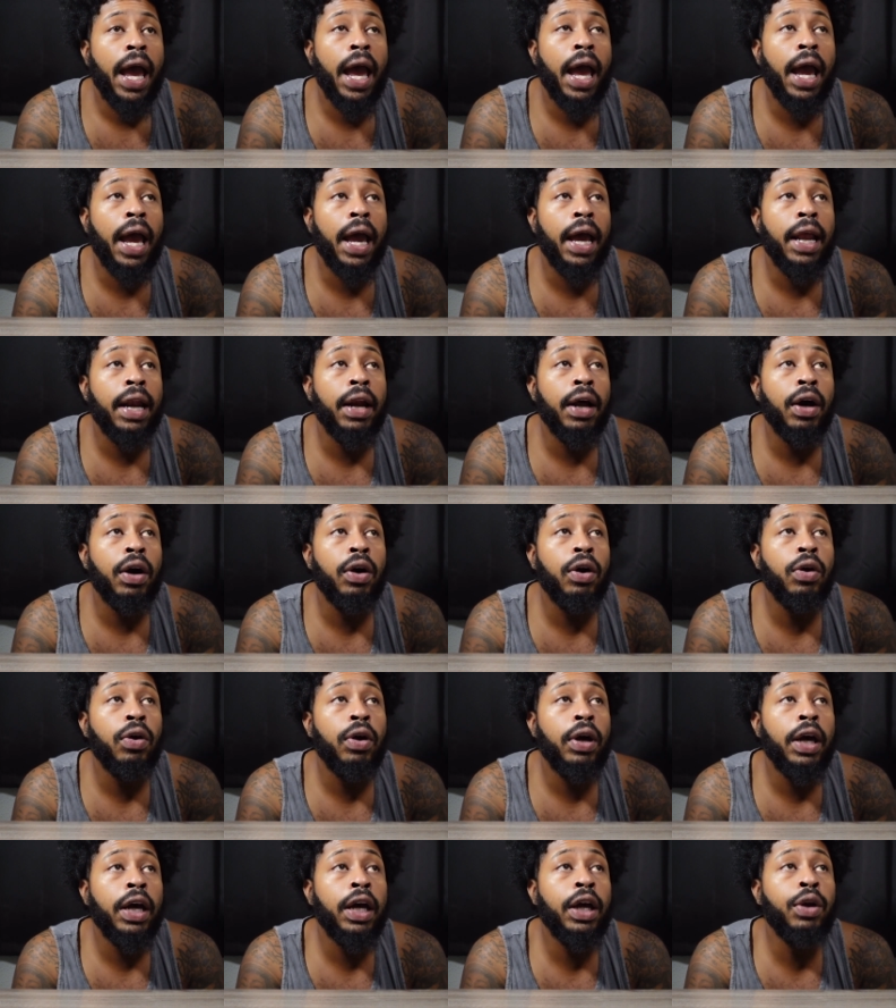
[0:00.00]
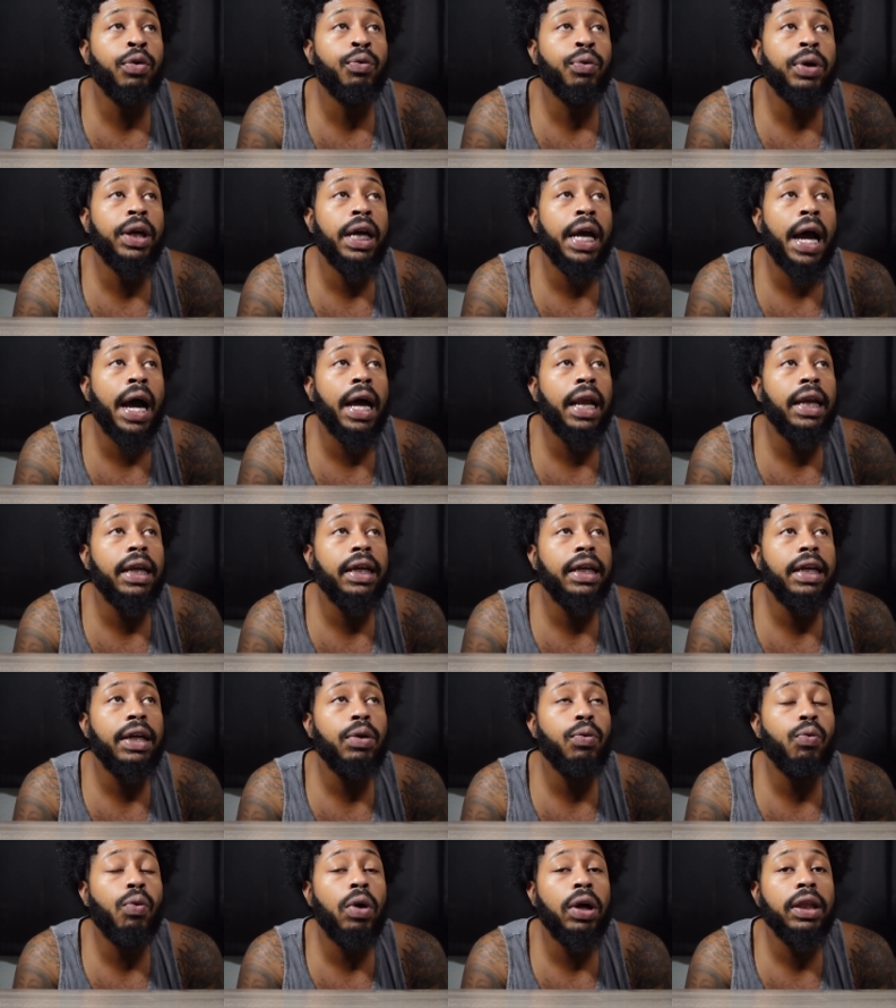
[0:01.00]
and in
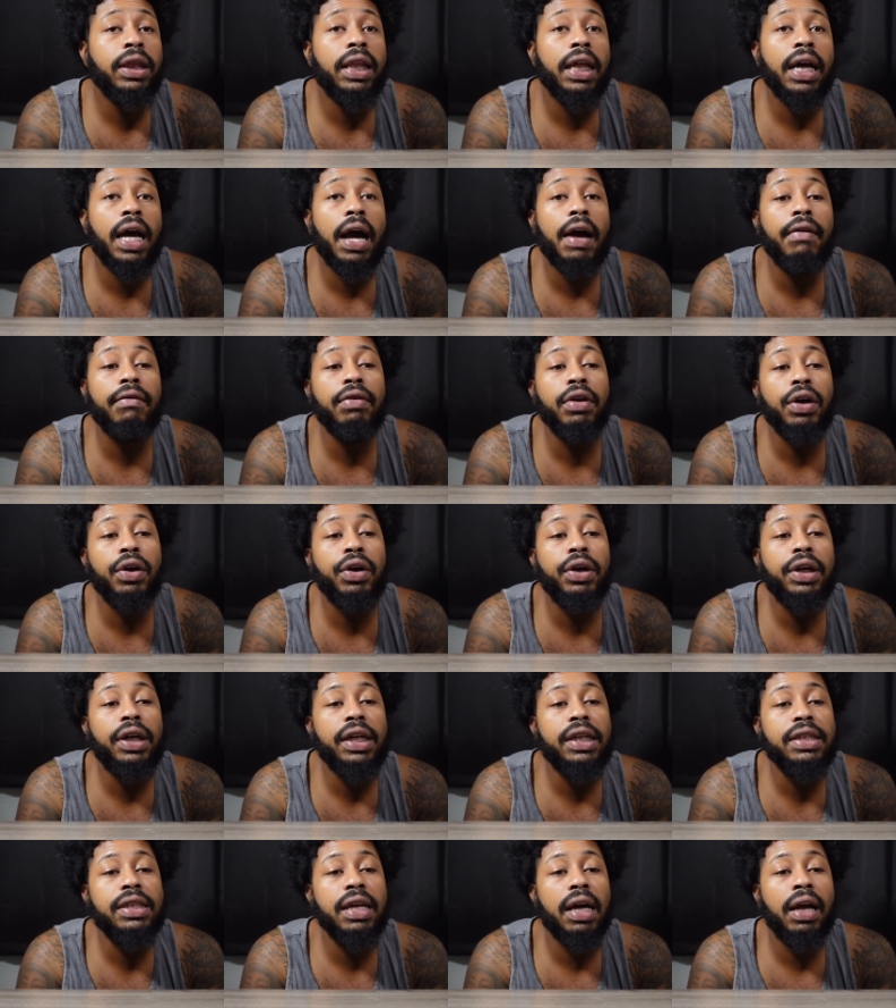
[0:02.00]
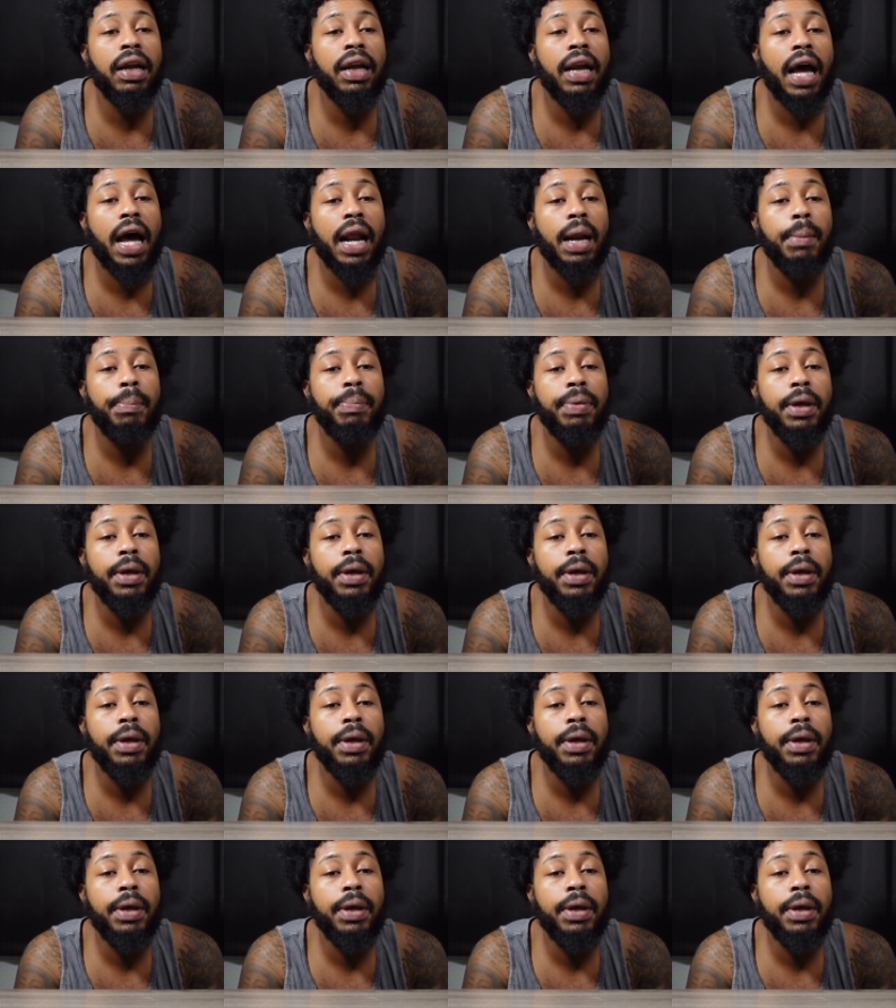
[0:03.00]
reality one thing i've learned is a lot of